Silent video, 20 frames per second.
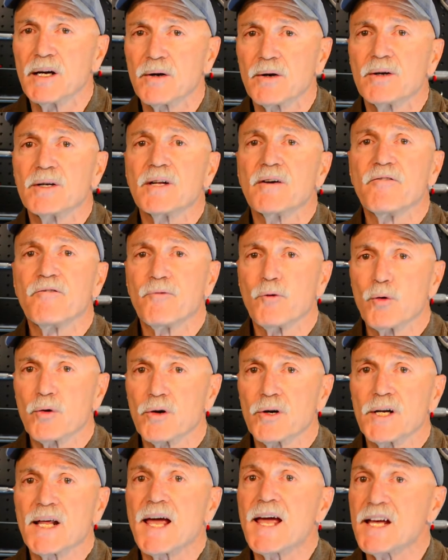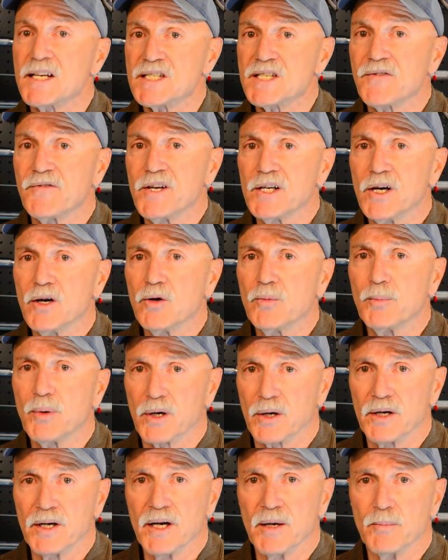earned a Ford SVO
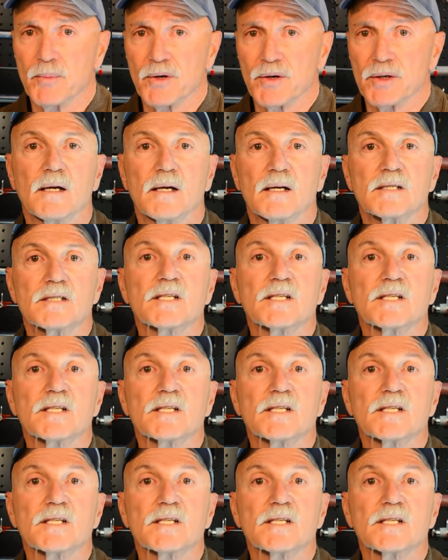part number.